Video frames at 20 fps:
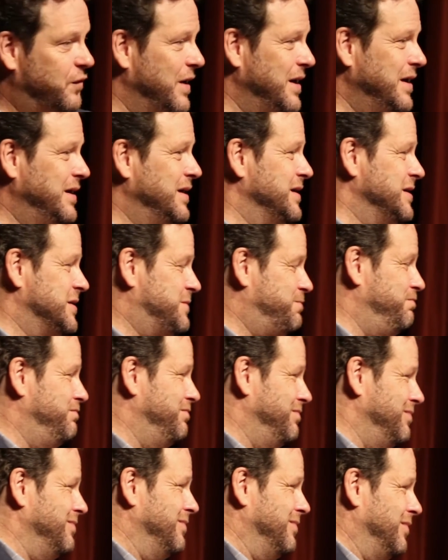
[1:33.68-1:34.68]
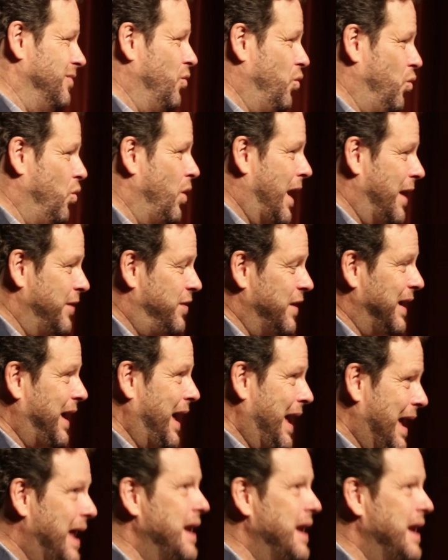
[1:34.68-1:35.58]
Frayn is, I think,